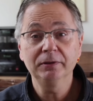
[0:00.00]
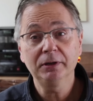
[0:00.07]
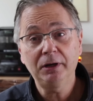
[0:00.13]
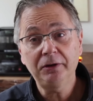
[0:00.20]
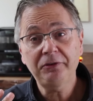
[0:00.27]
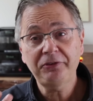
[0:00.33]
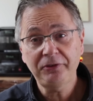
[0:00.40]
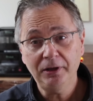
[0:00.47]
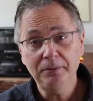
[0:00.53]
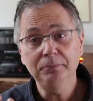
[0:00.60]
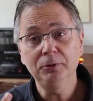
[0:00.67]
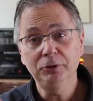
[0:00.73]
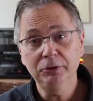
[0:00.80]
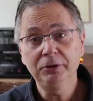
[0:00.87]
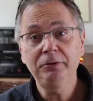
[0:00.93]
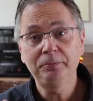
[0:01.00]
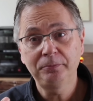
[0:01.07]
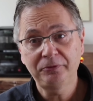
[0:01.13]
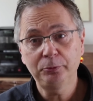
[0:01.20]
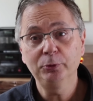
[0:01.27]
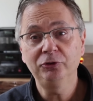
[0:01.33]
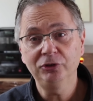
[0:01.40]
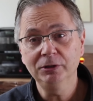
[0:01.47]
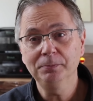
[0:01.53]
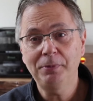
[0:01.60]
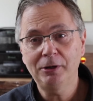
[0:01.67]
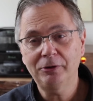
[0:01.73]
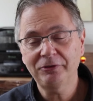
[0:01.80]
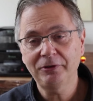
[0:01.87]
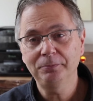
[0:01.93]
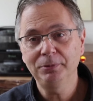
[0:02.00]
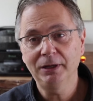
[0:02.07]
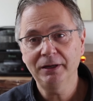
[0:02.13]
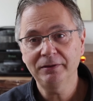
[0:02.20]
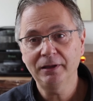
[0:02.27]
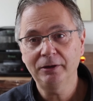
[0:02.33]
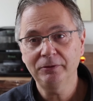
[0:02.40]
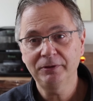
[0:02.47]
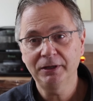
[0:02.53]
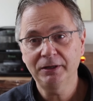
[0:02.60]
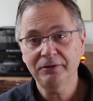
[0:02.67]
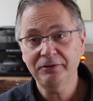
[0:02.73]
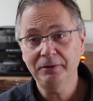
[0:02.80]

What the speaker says: There are some good switching power supplies out there,